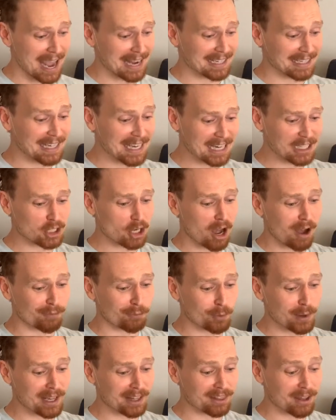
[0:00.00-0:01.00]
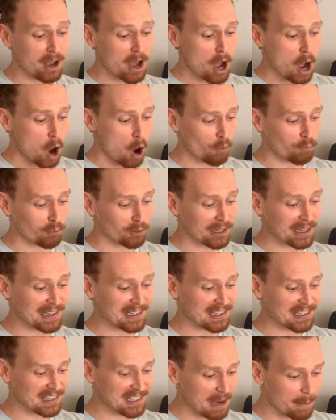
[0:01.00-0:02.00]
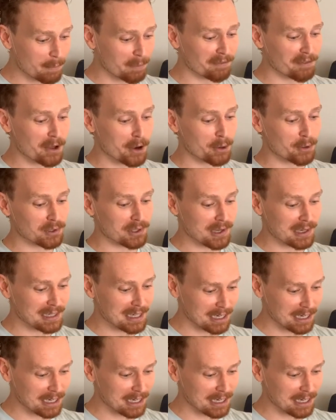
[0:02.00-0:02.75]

I kicked off with. Hopefully some of those